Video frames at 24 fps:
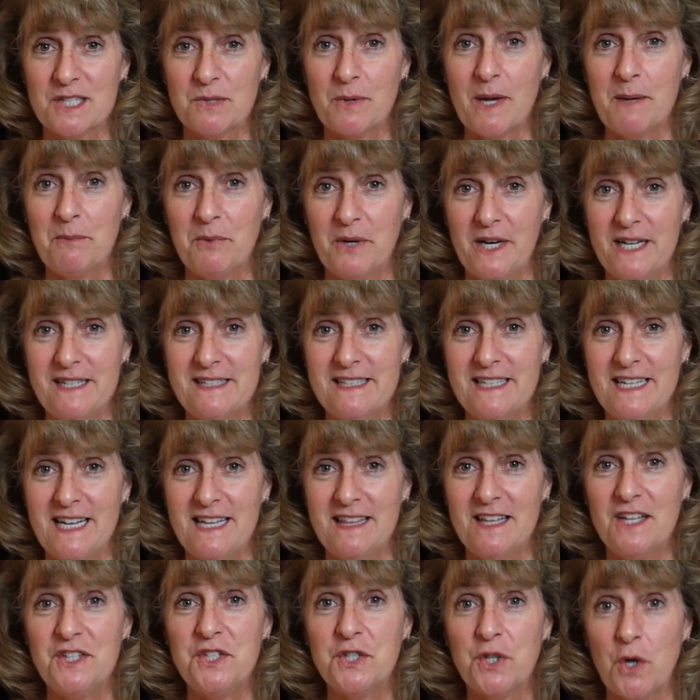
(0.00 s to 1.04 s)
So I pray
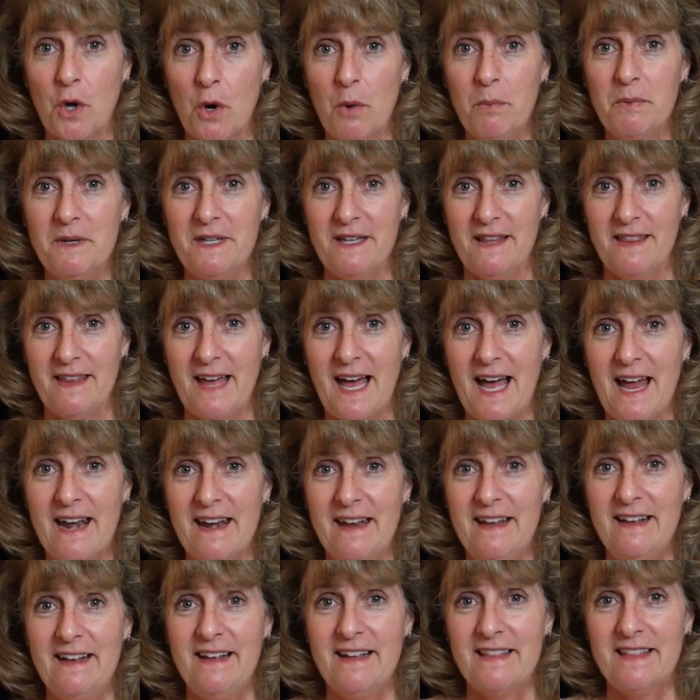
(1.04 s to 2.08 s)
today that you're open to
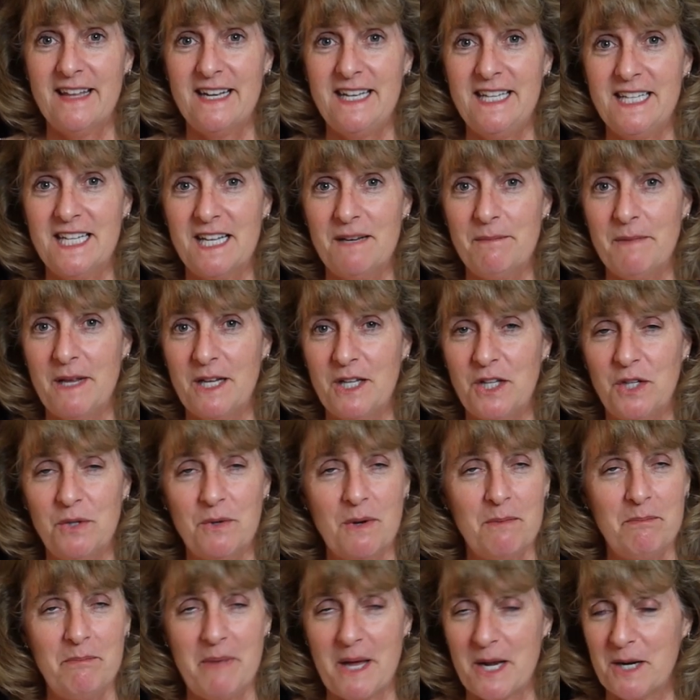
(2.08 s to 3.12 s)
that, that he can make
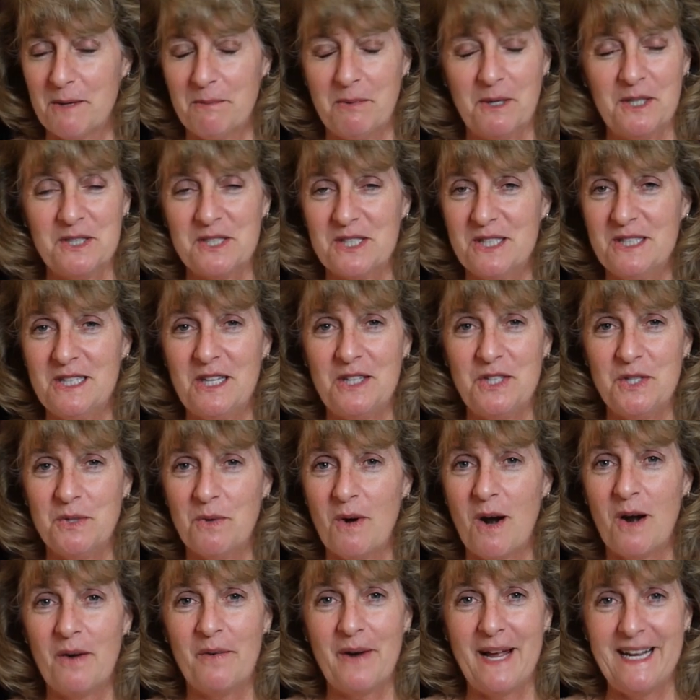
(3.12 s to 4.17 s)
you a better person than
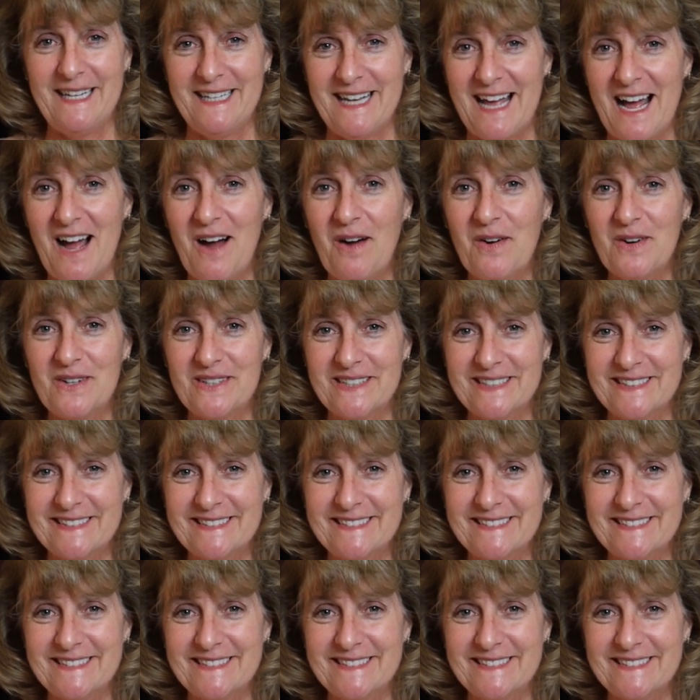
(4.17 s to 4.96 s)
you are right now.